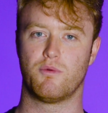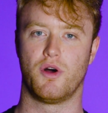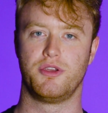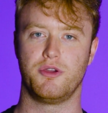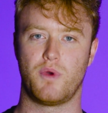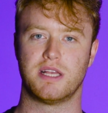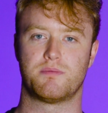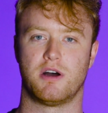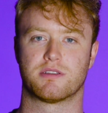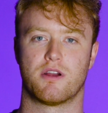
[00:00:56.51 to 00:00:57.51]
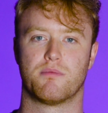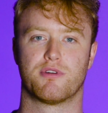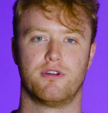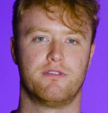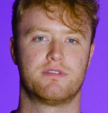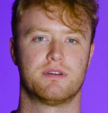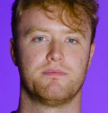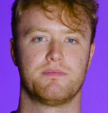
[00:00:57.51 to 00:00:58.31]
while new wayspots are approved.